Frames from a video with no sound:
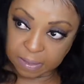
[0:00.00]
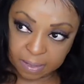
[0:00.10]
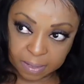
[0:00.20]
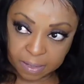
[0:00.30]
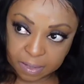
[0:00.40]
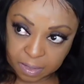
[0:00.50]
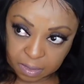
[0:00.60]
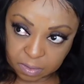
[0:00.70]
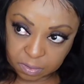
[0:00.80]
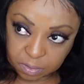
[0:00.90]

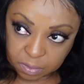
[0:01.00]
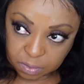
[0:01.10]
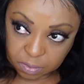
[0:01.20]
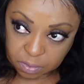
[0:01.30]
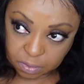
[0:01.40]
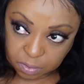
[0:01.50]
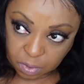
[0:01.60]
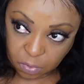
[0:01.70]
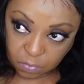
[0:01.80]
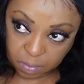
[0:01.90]
and
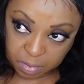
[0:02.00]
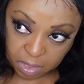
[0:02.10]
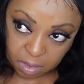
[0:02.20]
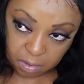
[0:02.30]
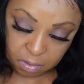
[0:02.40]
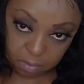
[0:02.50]
go from there.